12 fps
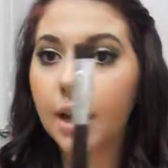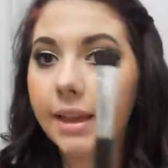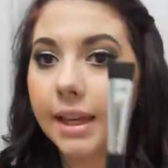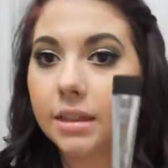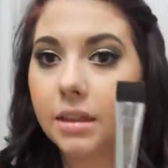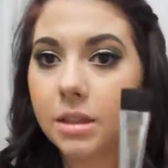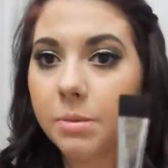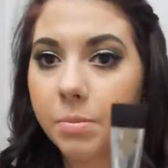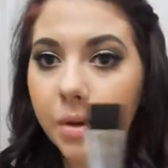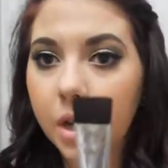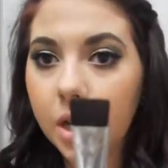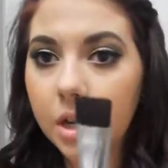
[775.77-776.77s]
I like this
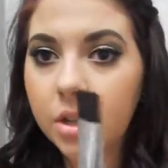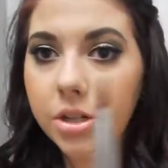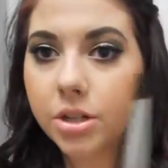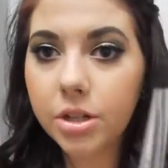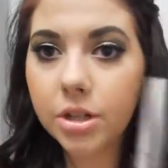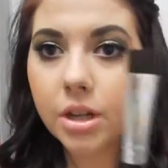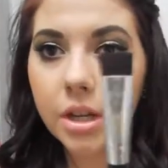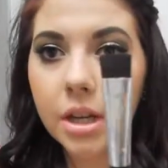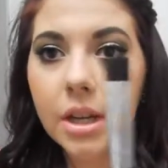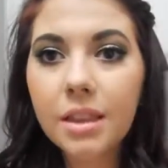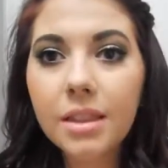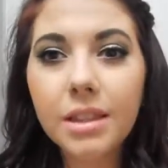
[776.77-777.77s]
brush.
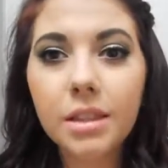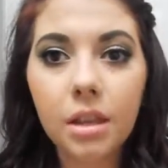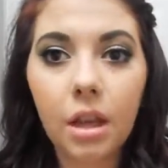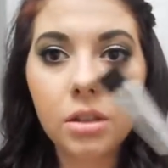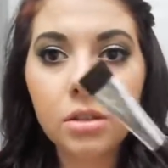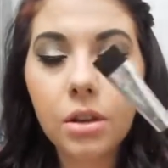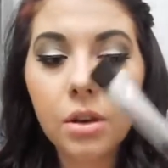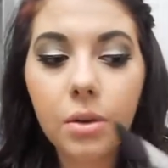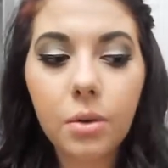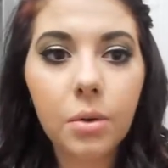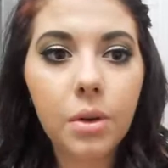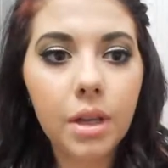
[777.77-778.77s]
This is
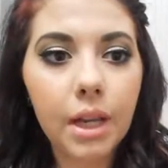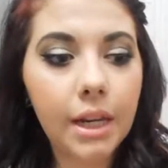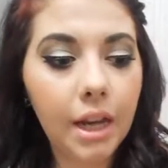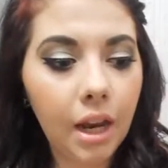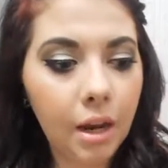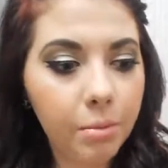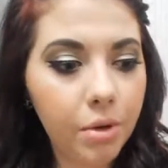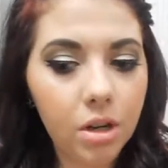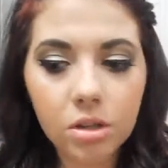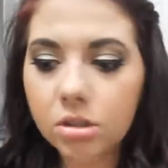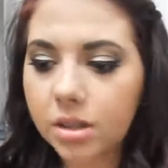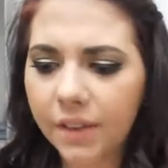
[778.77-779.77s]
also an eye
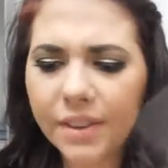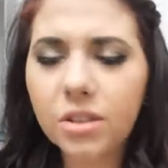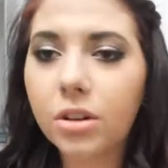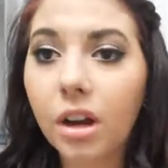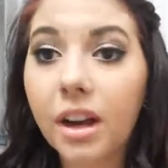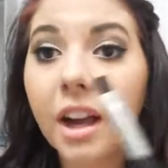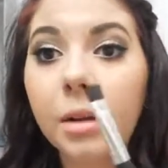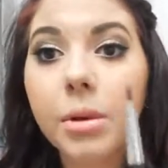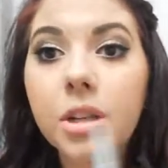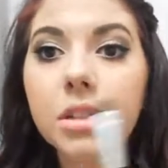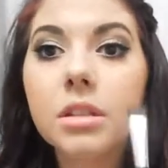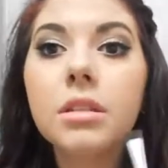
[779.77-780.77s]
brush. Yeah, these are all eye
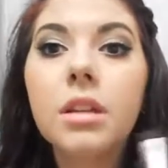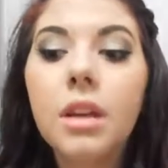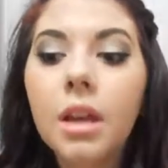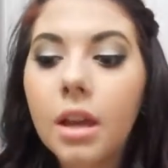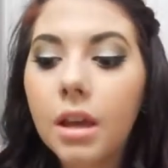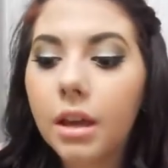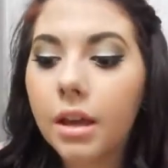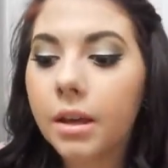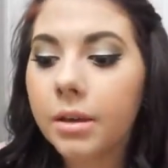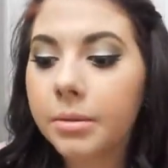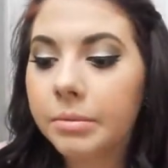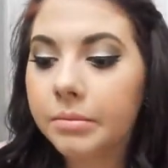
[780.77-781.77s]
brushes.
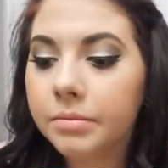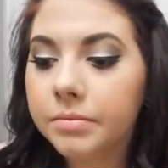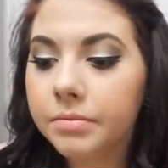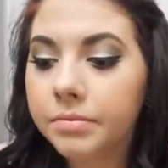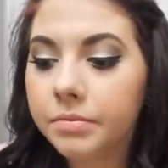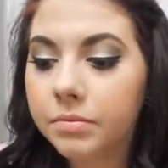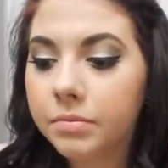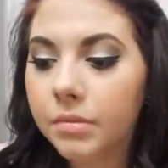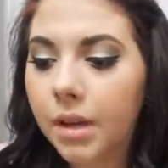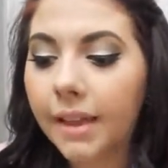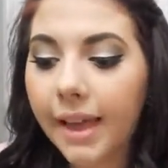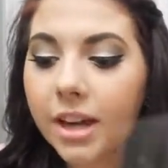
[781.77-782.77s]

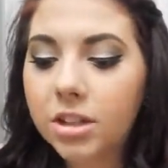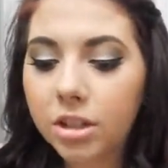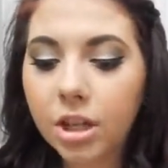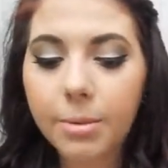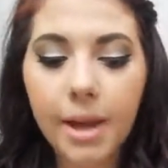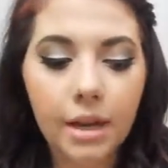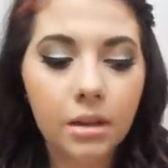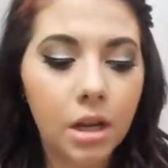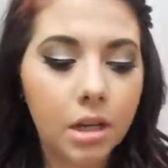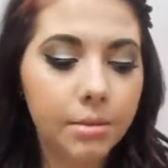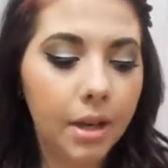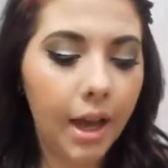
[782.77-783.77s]
I'll actually go back and
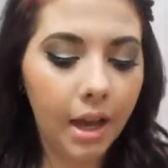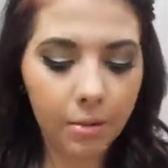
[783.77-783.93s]
talk about